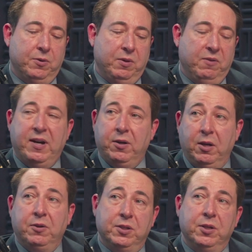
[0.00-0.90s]
you file a
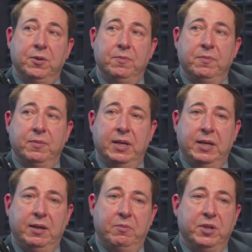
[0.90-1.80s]
lawsuit,
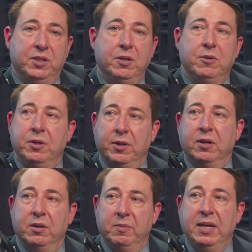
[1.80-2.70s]
and pretty soon you're
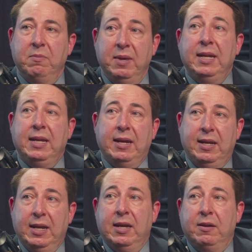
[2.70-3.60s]
going to be
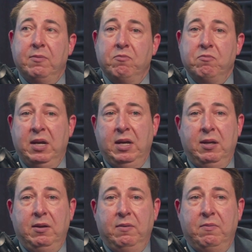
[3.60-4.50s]
mediating it,
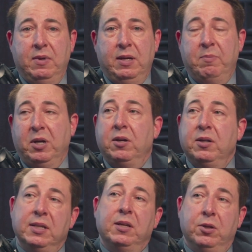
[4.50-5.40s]
and
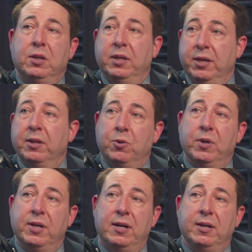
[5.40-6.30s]
because it could clear the
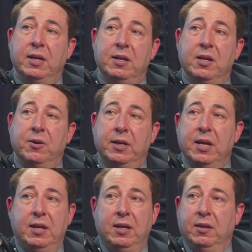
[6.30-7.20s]
court docket.
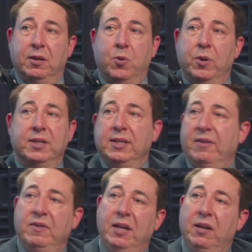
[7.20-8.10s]
The court doesn't
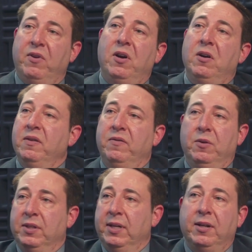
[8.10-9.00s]
have to get involved if
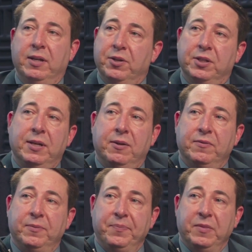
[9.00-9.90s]
you settle it
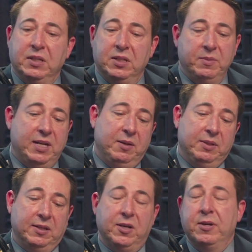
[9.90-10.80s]
yourself. Sometimes
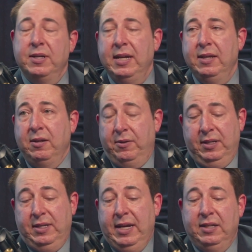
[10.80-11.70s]
that's all
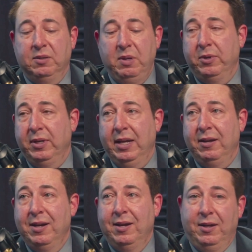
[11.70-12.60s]
it takes is people to get
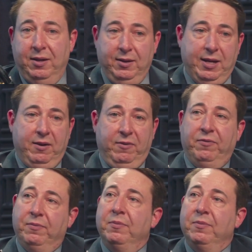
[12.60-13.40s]
kind of